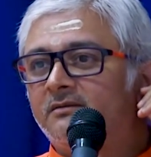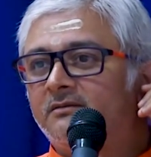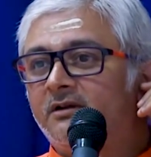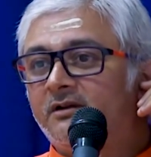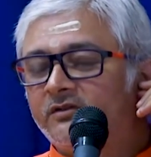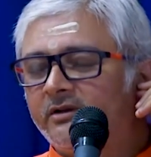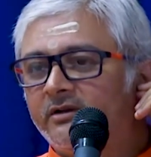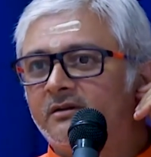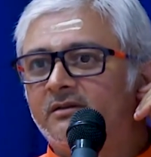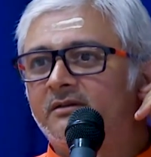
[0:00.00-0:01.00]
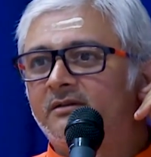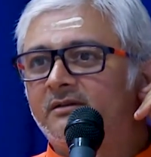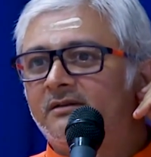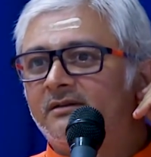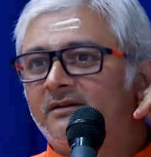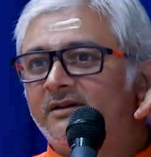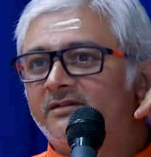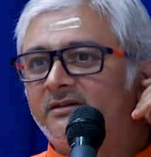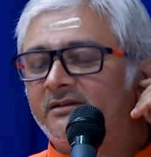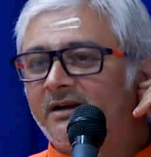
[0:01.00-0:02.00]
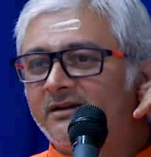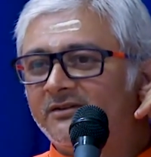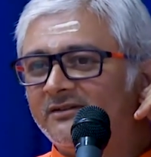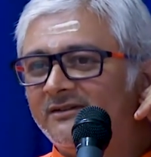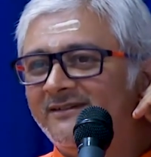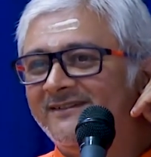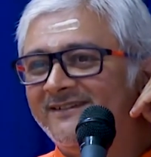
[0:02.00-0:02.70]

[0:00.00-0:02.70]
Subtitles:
nursery. I said, grandson?